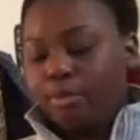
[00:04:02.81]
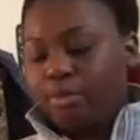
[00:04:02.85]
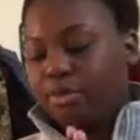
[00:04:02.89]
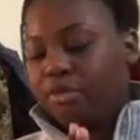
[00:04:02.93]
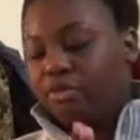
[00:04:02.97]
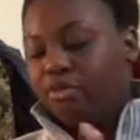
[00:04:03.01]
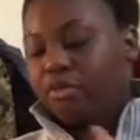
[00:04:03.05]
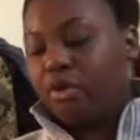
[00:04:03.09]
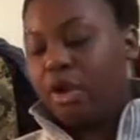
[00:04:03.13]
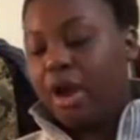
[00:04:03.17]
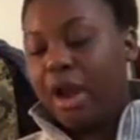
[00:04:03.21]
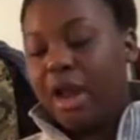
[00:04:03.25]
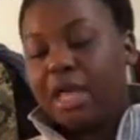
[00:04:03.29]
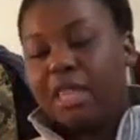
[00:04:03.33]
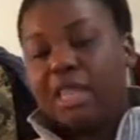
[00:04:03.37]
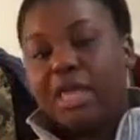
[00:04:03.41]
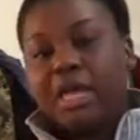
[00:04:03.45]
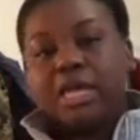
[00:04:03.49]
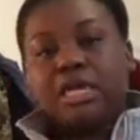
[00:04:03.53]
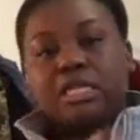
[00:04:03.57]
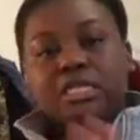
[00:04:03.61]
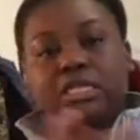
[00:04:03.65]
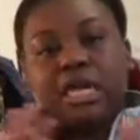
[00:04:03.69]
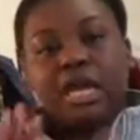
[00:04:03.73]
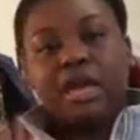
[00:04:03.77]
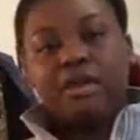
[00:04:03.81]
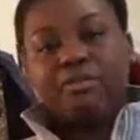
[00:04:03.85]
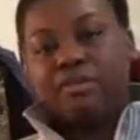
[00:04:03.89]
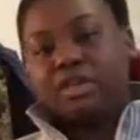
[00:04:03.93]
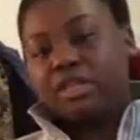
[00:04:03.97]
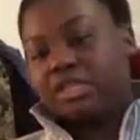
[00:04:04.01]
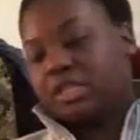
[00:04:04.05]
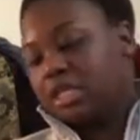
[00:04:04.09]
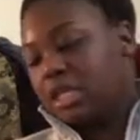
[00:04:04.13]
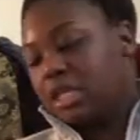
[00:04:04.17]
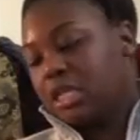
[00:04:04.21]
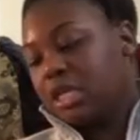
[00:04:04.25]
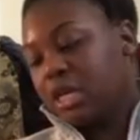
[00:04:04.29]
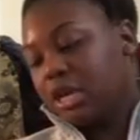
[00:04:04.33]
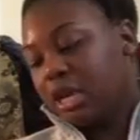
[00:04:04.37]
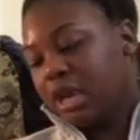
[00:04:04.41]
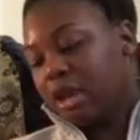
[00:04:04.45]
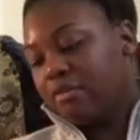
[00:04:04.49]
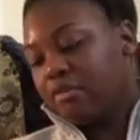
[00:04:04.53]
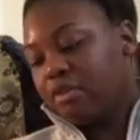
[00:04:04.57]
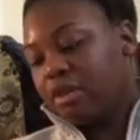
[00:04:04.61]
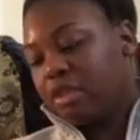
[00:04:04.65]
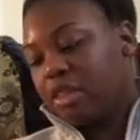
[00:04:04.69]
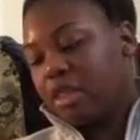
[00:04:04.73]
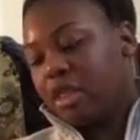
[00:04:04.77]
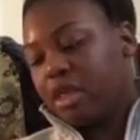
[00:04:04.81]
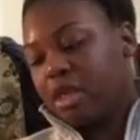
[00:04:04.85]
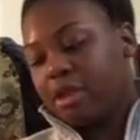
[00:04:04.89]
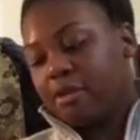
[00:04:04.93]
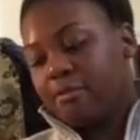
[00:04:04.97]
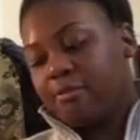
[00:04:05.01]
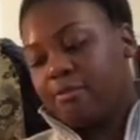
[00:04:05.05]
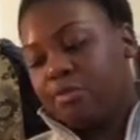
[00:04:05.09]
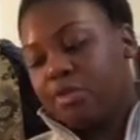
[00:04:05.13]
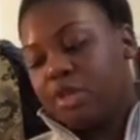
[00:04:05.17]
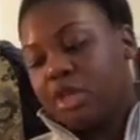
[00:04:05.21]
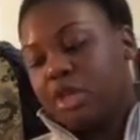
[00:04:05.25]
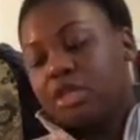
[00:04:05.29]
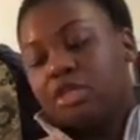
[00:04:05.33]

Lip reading: before I like dive into everything.